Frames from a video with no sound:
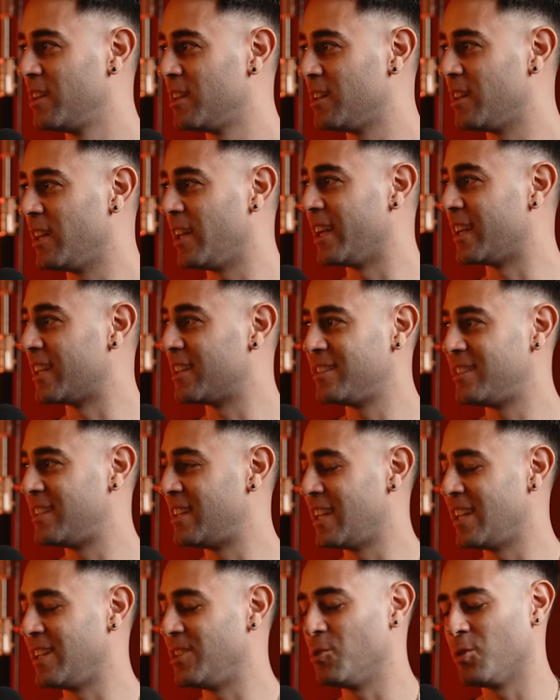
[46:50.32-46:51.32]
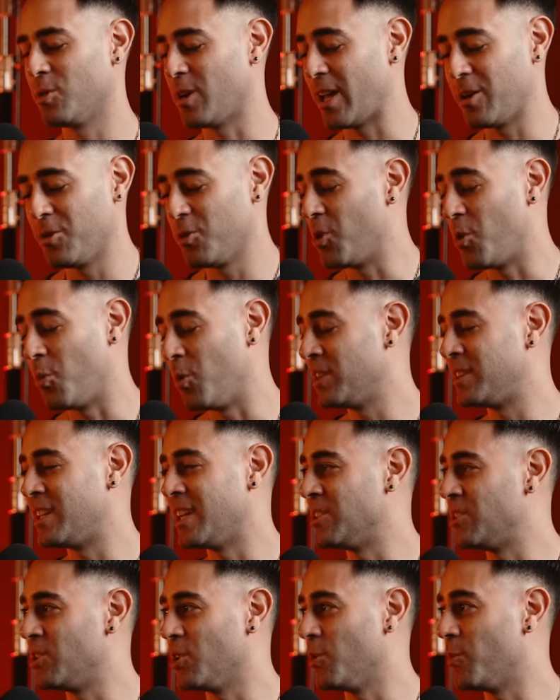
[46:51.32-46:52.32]
Like I don't know what they
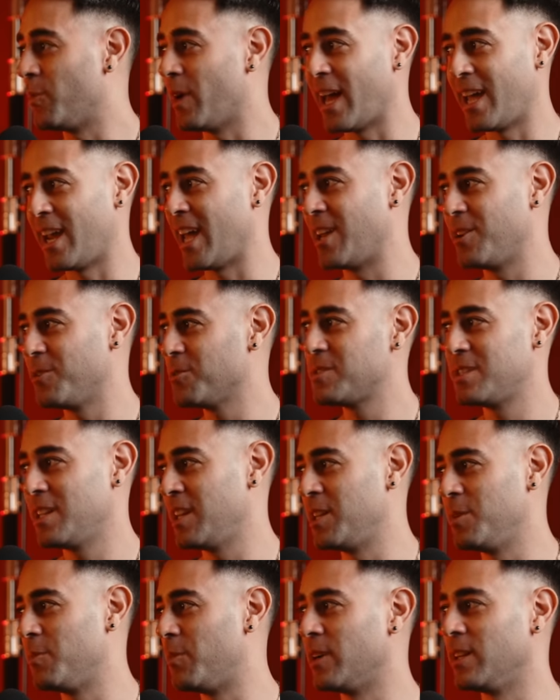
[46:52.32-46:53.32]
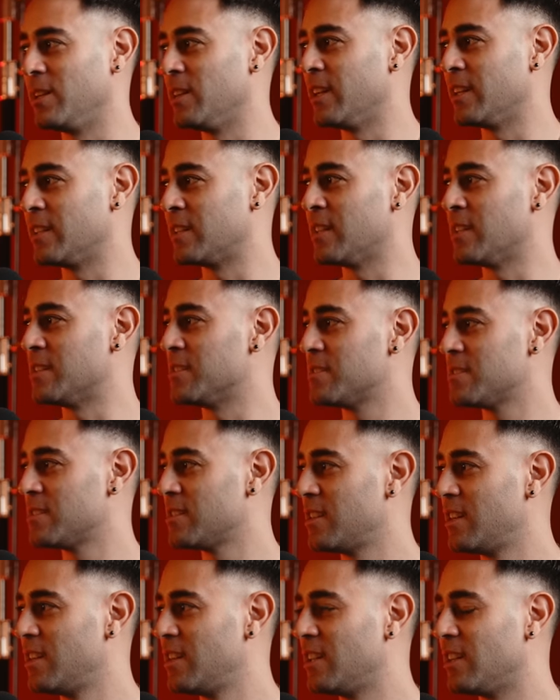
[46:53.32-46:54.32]
do, but I don't see anybody like this.
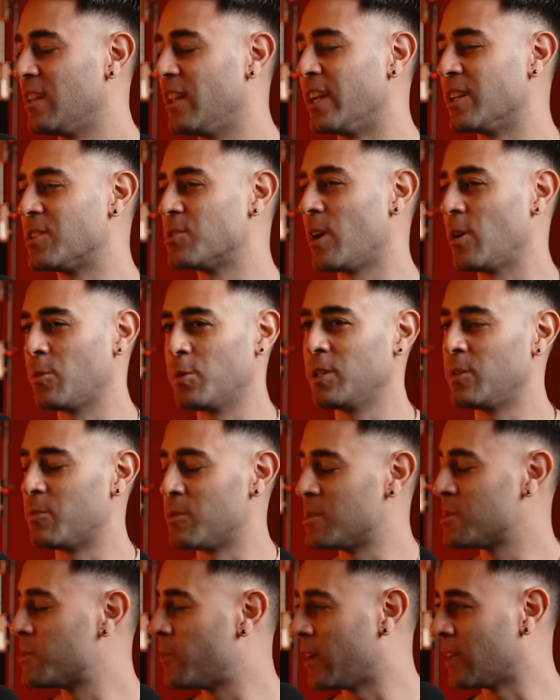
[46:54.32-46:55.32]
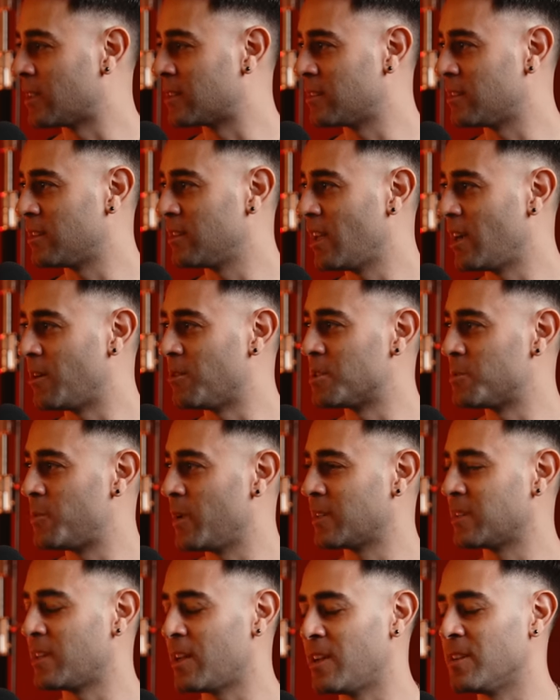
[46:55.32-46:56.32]
Like, so I really respect
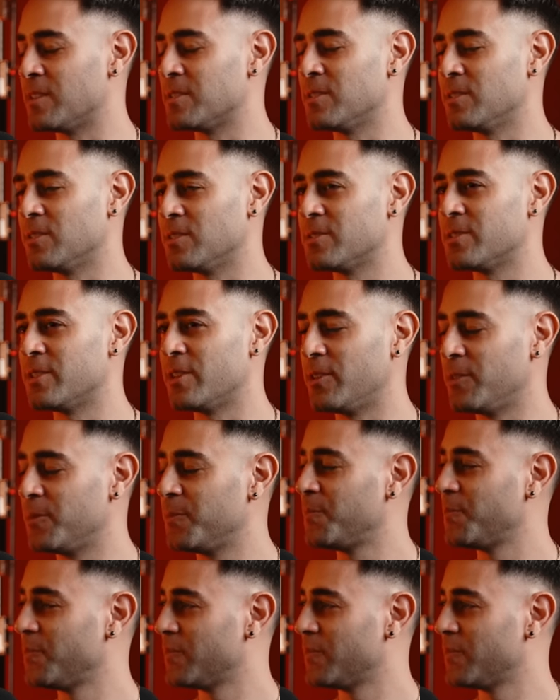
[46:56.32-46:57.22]
the hustle. So.